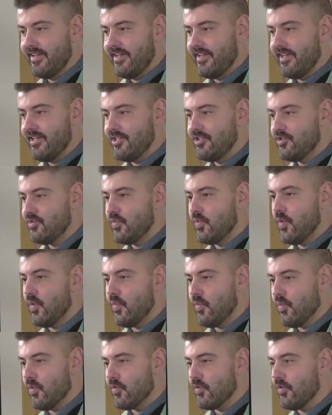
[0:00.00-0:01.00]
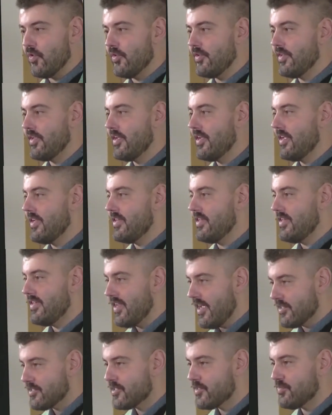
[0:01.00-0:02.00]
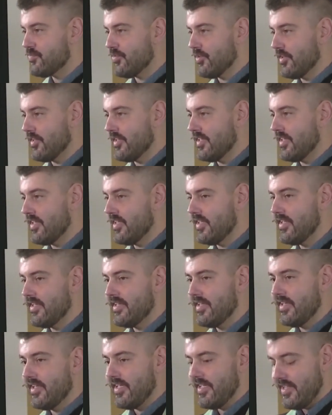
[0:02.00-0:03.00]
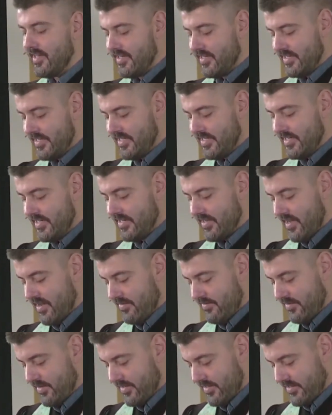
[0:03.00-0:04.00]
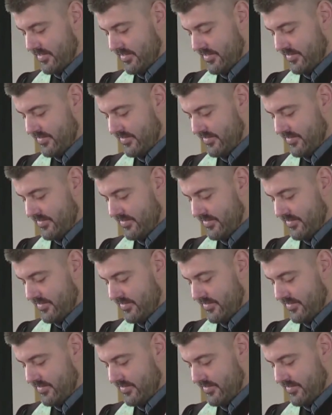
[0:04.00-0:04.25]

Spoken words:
into a world desperately in need of it.